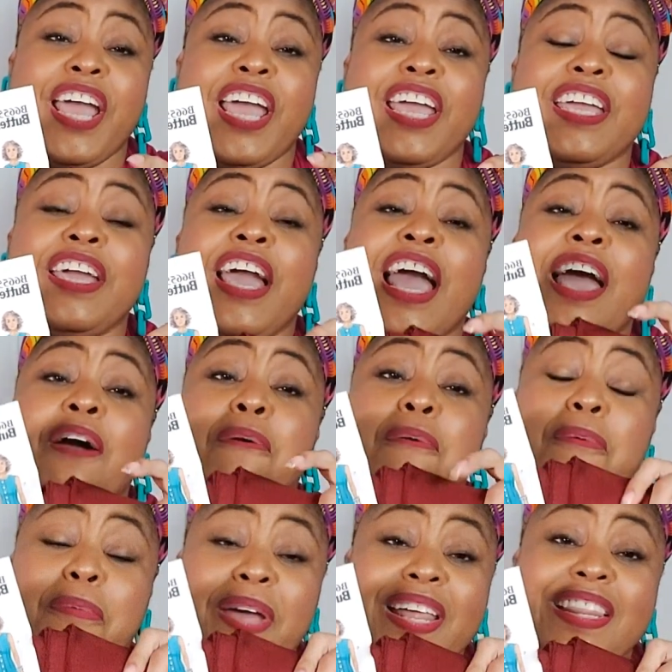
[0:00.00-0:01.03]
A
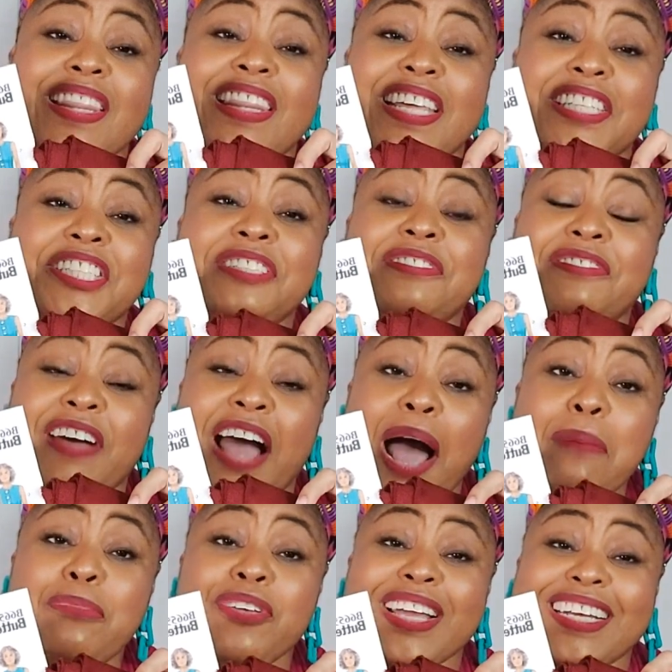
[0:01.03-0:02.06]
with this
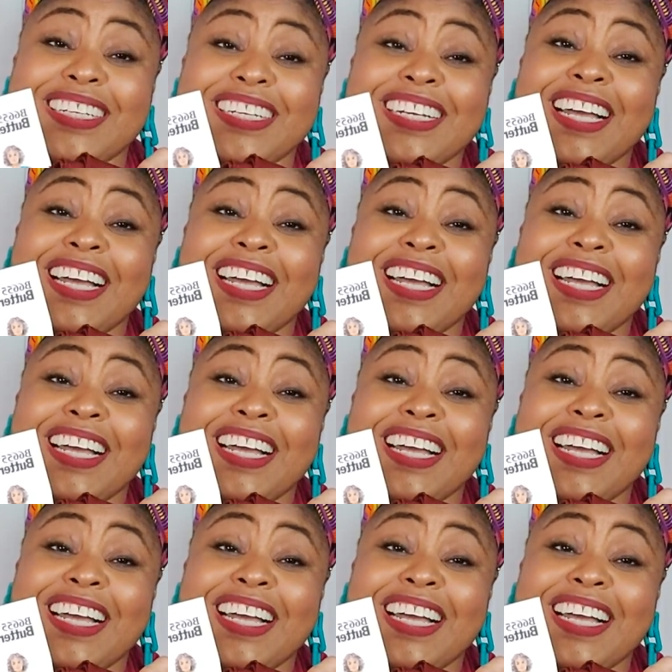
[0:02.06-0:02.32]
fabric.